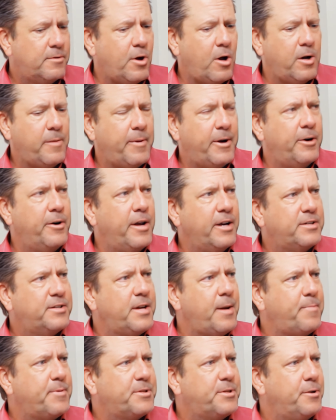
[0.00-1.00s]
talk about our next
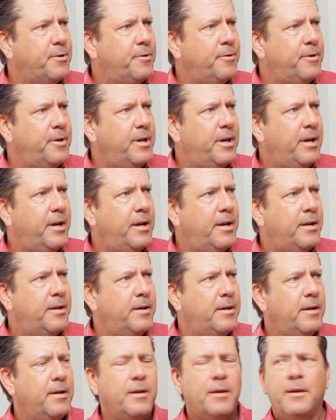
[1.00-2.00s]
episode
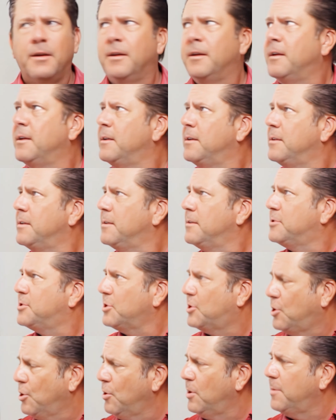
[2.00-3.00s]
in
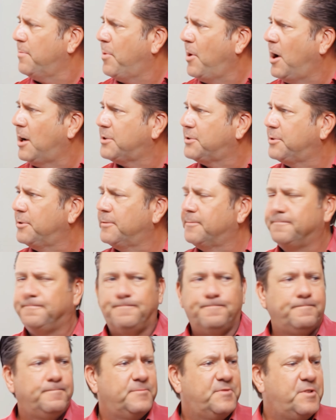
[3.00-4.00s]
security posture.
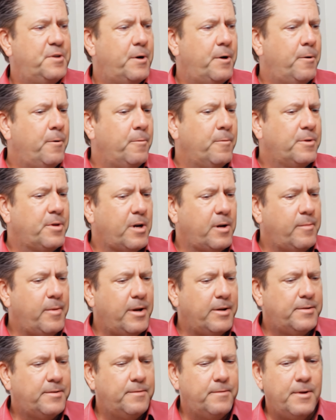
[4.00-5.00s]
So we're talking
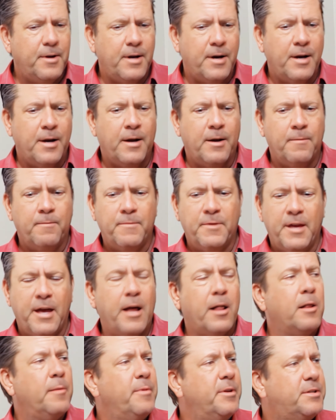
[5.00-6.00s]
about the
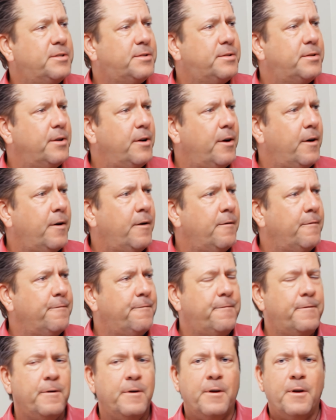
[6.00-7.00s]
elements
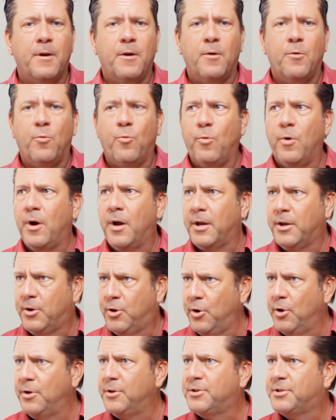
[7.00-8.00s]
of a
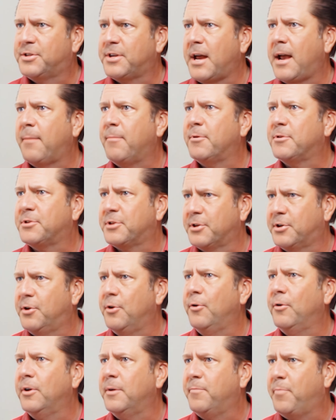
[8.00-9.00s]
good
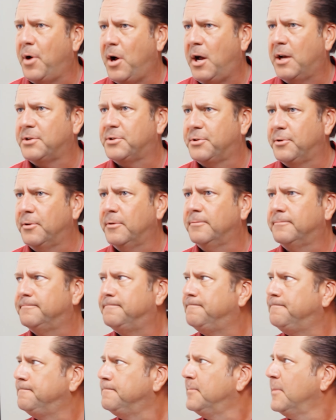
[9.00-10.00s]
cybersecurity posture.
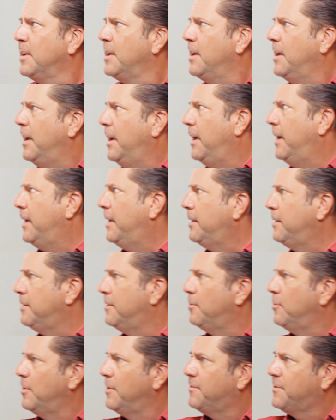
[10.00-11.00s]

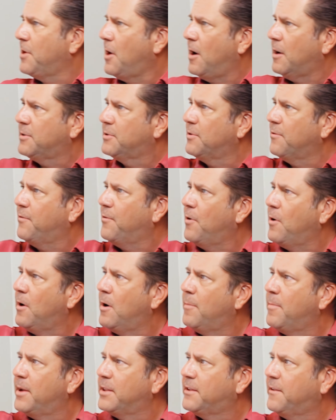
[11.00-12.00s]
And we've talked so far
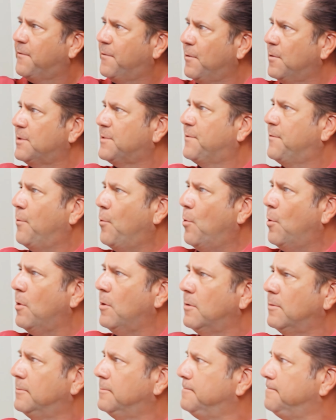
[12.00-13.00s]
about the first
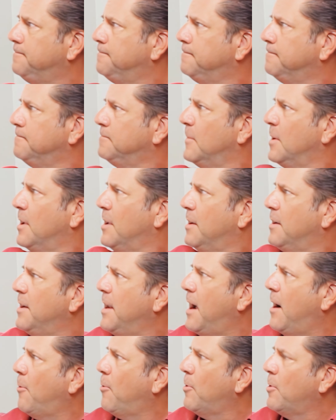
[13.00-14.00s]
four.
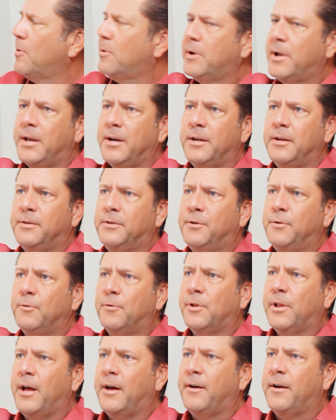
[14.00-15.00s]
Now we're getting into
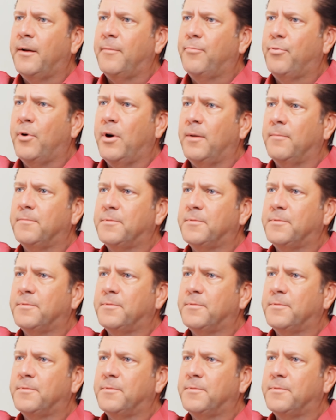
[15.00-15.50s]
cloud on-prem.